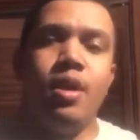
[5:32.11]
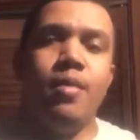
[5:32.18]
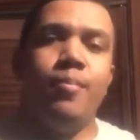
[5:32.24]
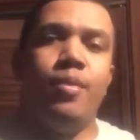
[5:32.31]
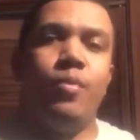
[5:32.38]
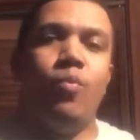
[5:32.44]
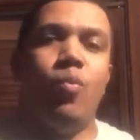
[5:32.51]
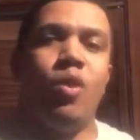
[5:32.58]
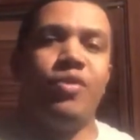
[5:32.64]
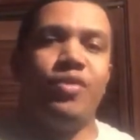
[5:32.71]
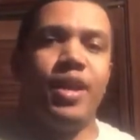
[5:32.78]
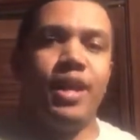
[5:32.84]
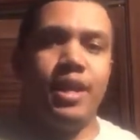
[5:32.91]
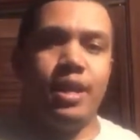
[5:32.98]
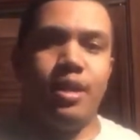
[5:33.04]
but what
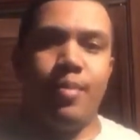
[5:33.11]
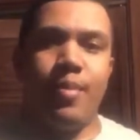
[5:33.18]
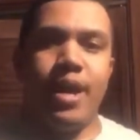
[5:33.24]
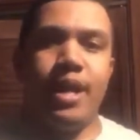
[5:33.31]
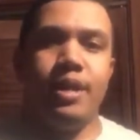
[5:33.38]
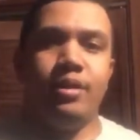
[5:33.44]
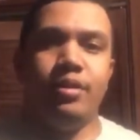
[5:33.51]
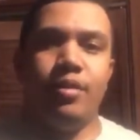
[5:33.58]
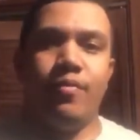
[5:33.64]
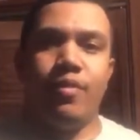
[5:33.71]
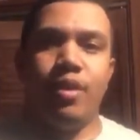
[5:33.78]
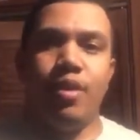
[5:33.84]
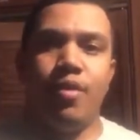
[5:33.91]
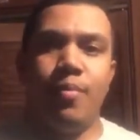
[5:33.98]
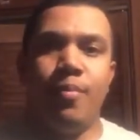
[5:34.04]
they end up adding to the
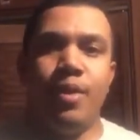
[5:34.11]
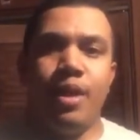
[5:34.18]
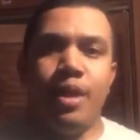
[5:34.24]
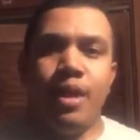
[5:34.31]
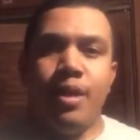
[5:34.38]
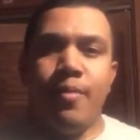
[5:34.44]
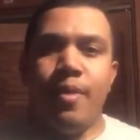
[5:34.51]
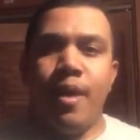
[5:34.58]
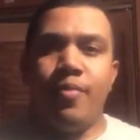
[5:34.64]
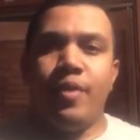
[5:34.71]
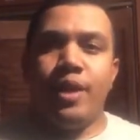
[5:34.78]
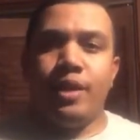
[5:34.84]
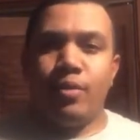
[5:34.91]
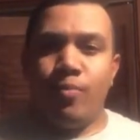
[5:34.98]
film, I think